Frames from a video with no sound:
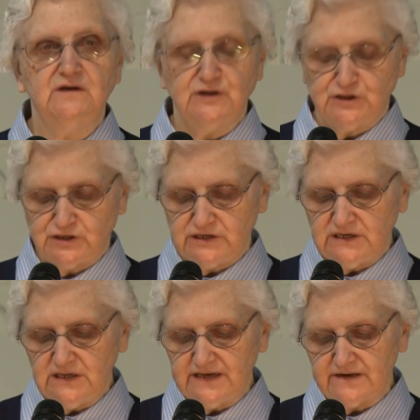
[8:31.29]

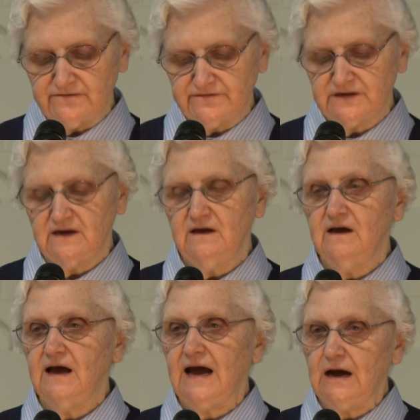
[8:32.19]
she lived
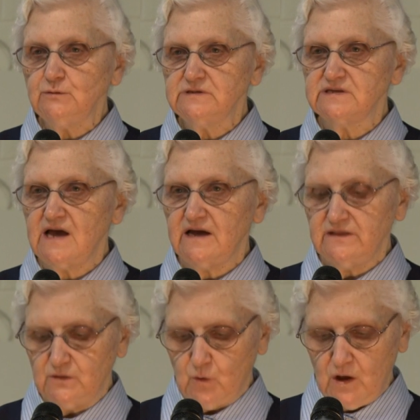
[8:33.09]

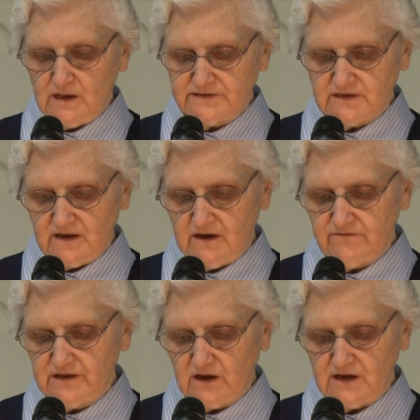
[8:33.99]
outside the walls
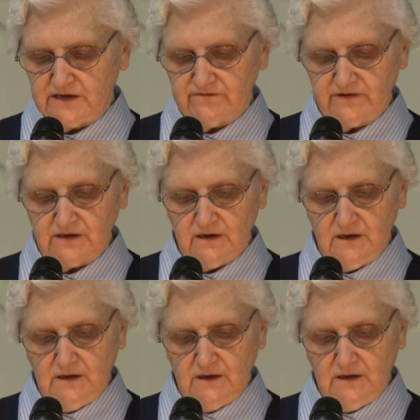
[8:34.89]
of the convent